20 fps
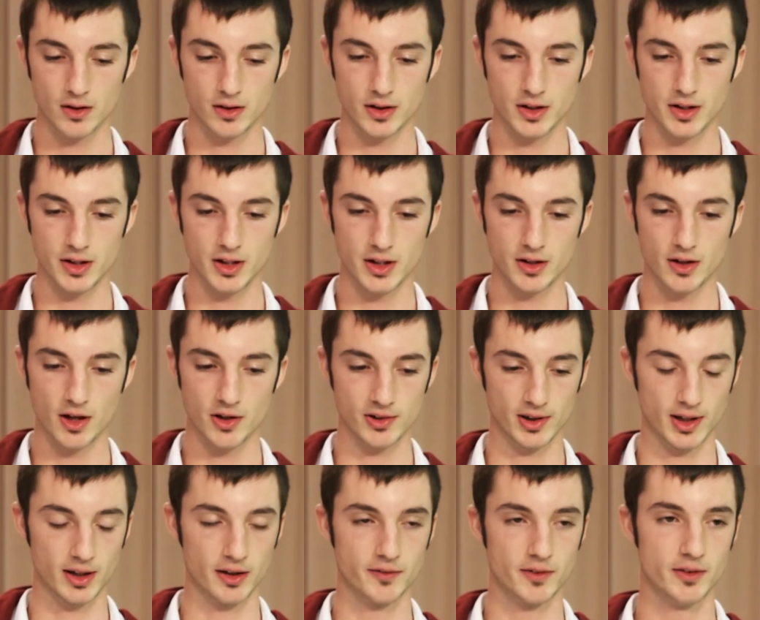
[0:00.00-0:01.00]
he does a
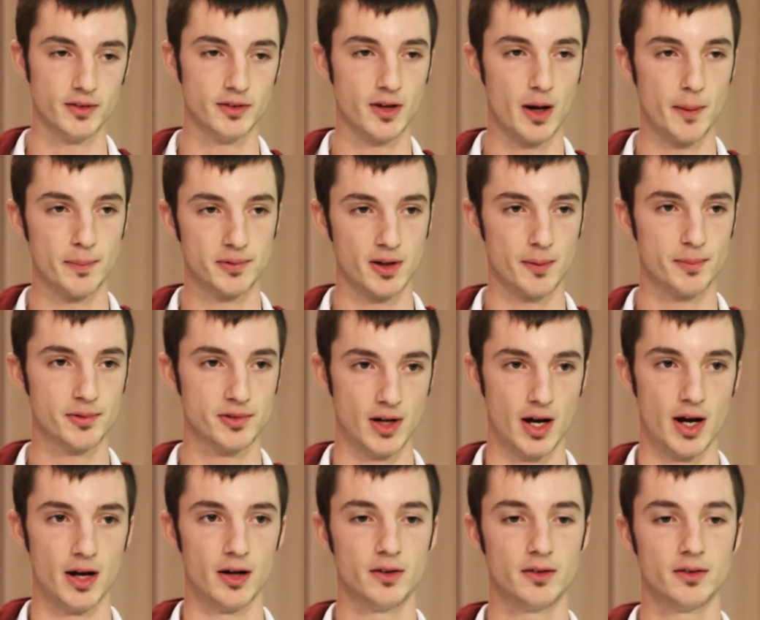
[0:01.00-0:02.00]
lot of dubstep
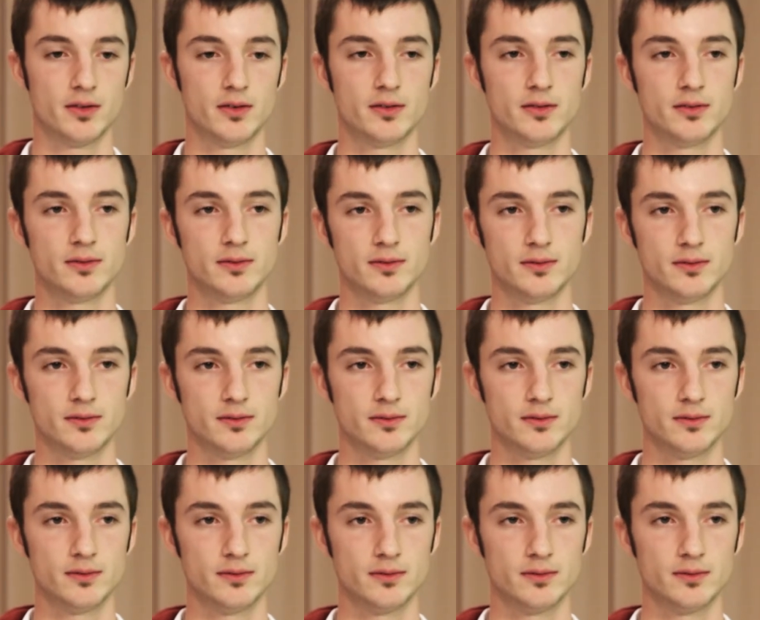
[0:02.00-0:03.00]
style
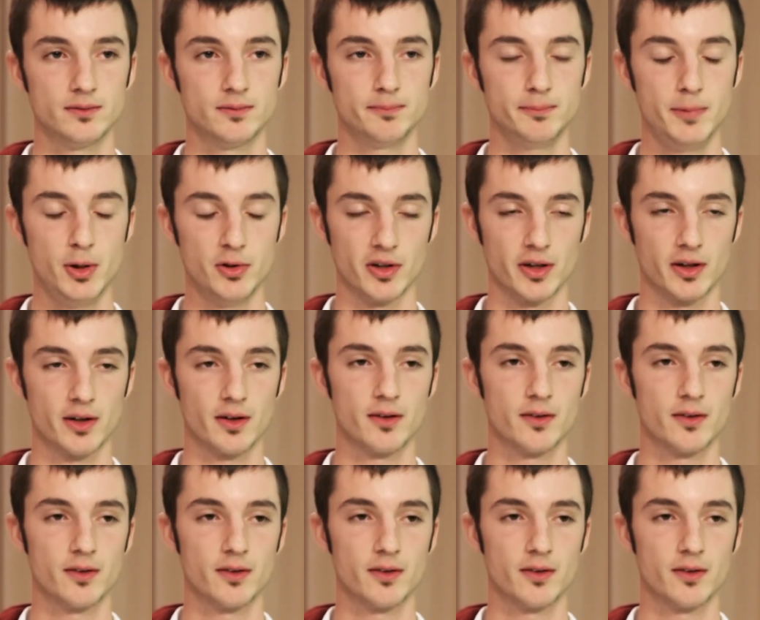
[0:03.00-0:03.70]
music.